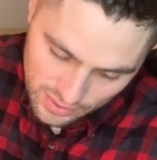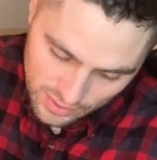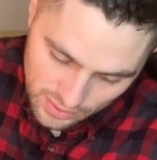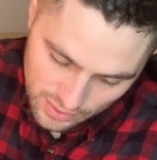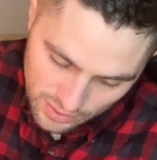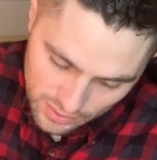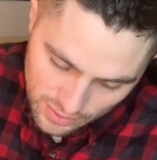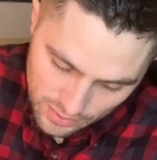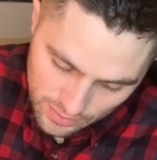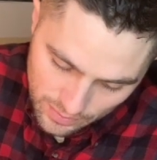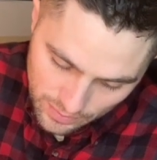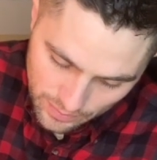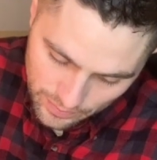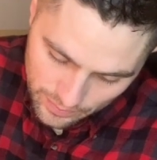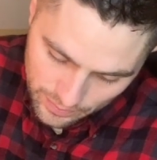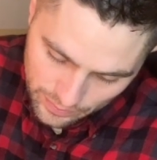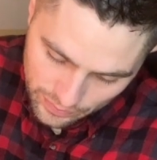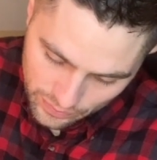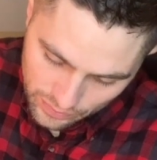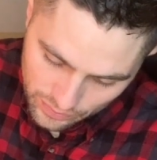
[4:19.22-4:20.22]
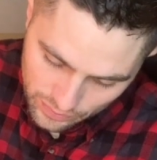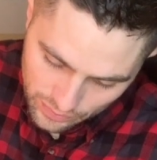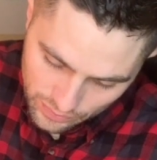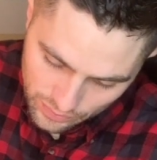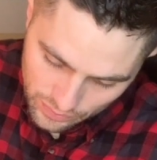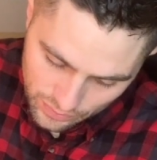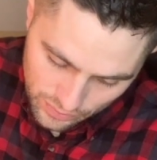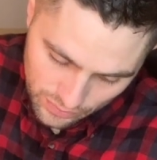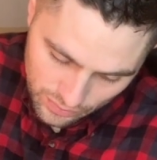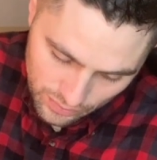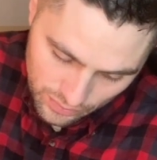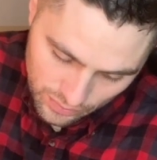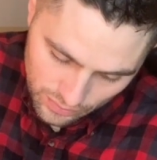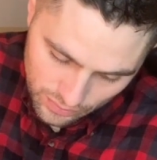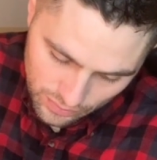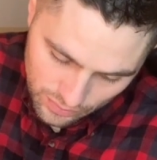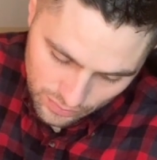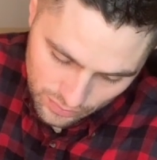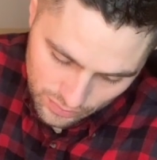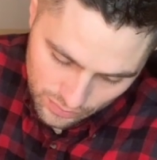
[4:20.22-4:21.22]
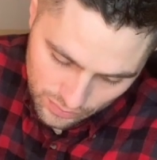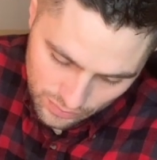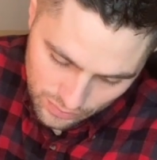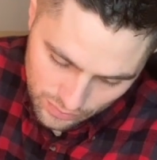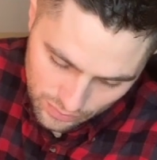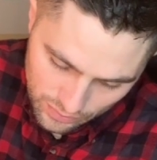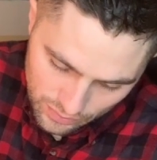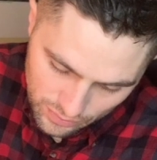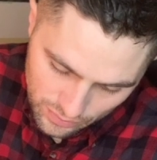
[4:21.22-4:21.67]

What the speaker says: Nobody speaks.